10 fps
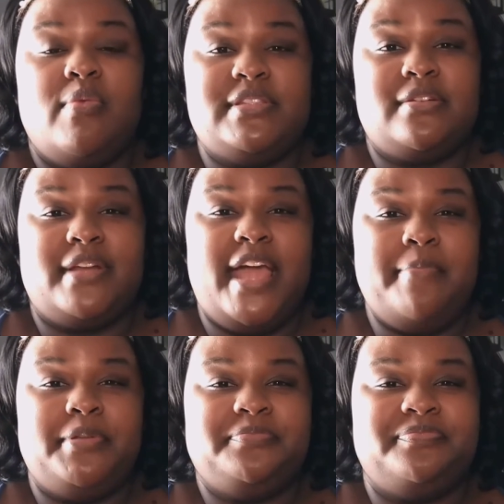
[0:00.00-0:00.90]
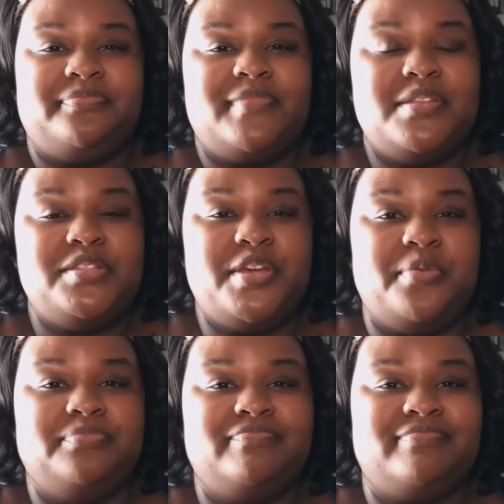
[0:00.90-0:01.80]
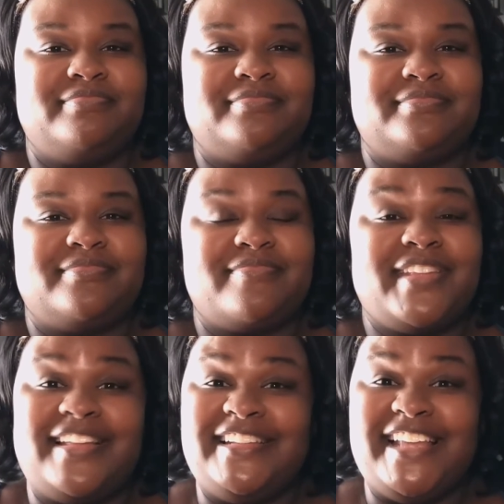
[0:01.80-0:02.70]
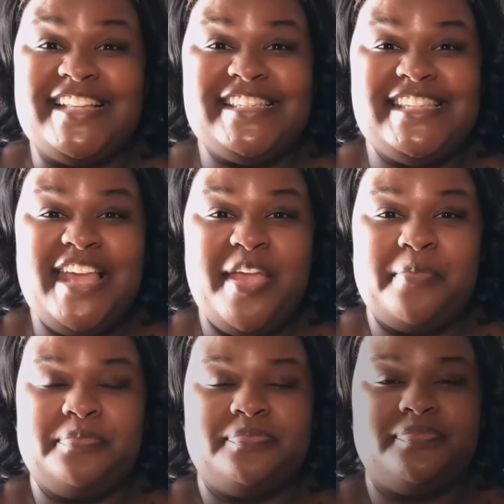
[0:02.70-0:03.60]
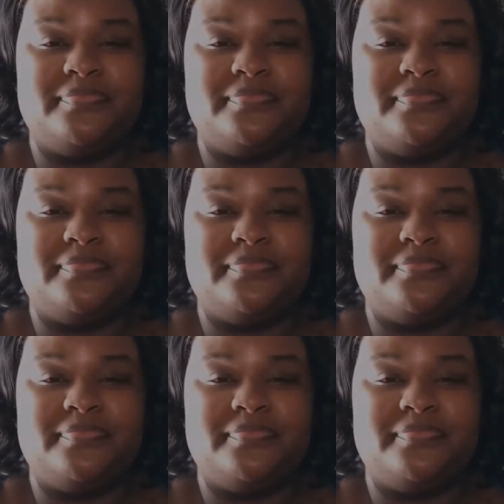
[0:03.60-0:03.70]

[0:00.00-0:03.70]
what's gonna happen. So let's see.